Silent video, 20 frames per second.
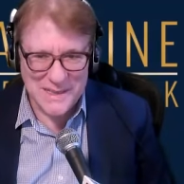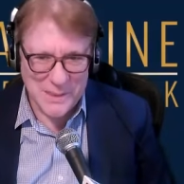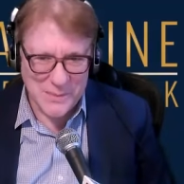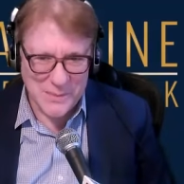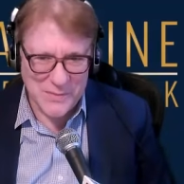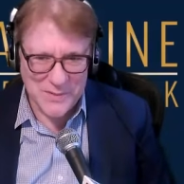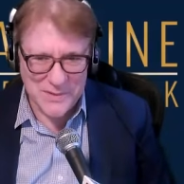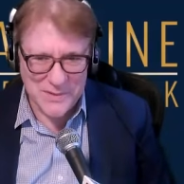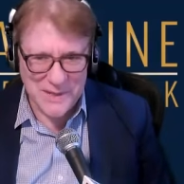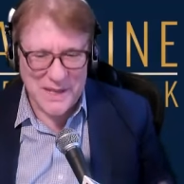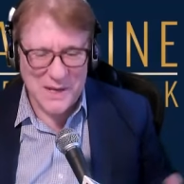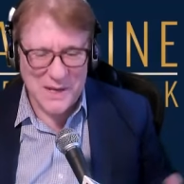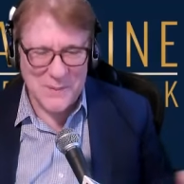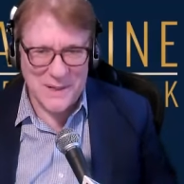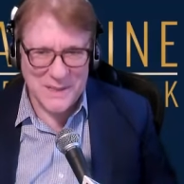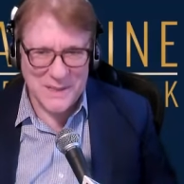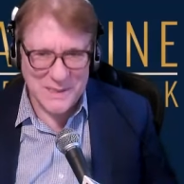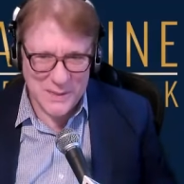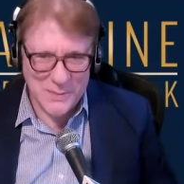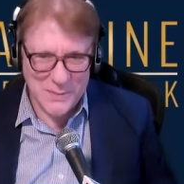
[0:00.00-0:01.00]
I'm dating
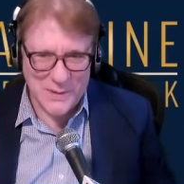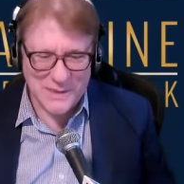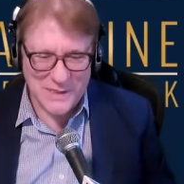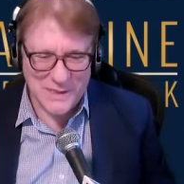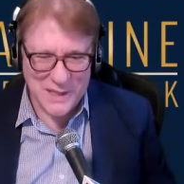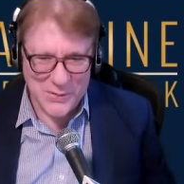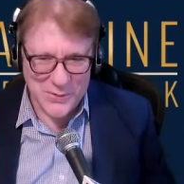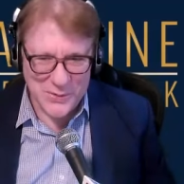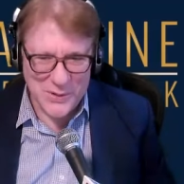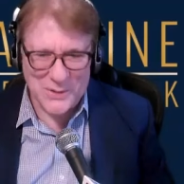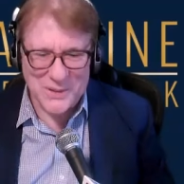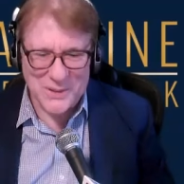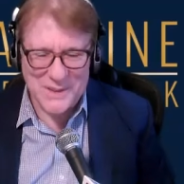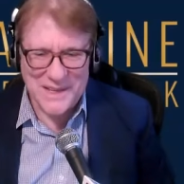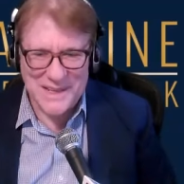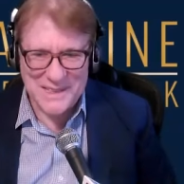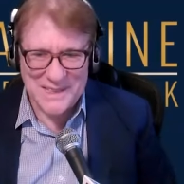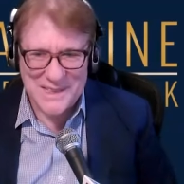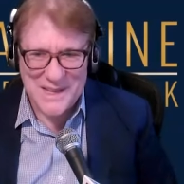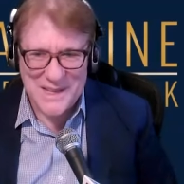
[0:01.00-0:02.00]
myself by saying
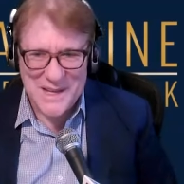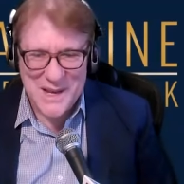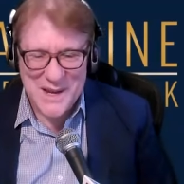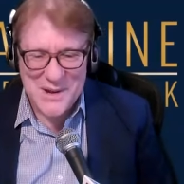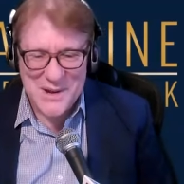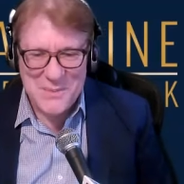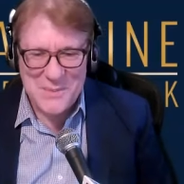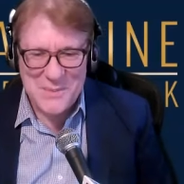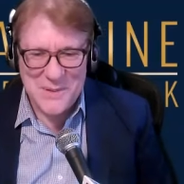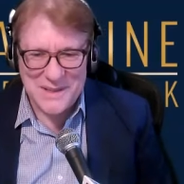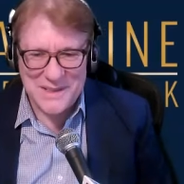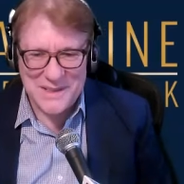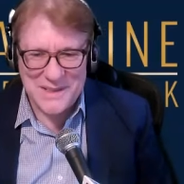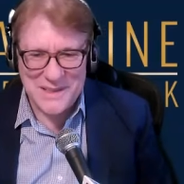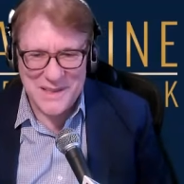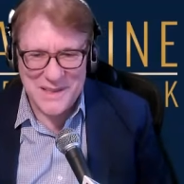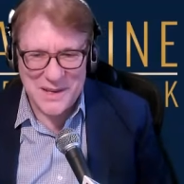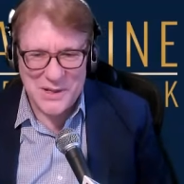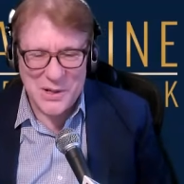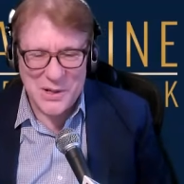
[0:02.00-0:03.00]
Rolodex, but
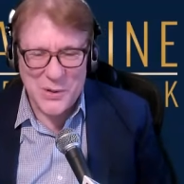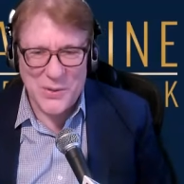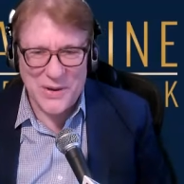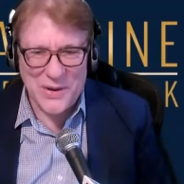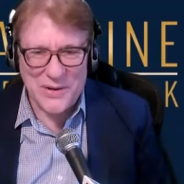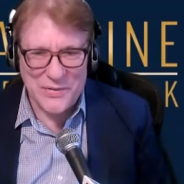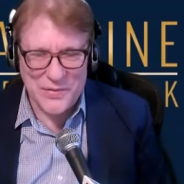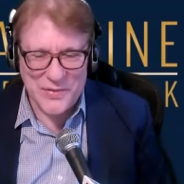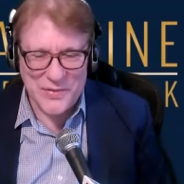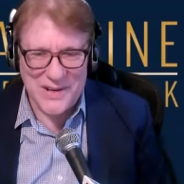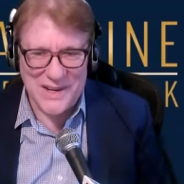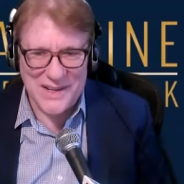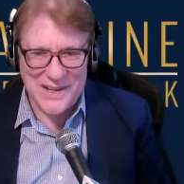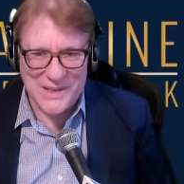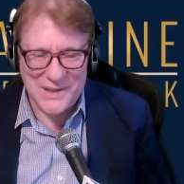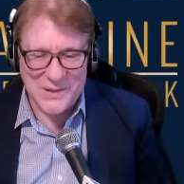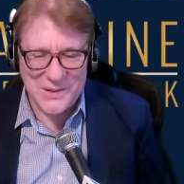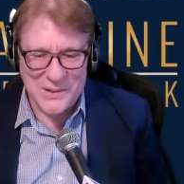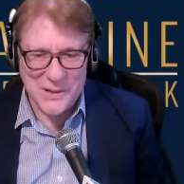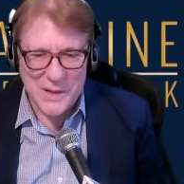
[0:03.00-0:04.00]
they know where to
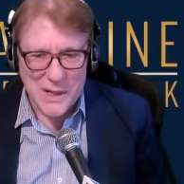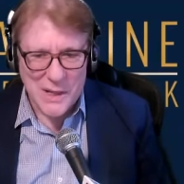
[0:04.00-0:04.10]
find you.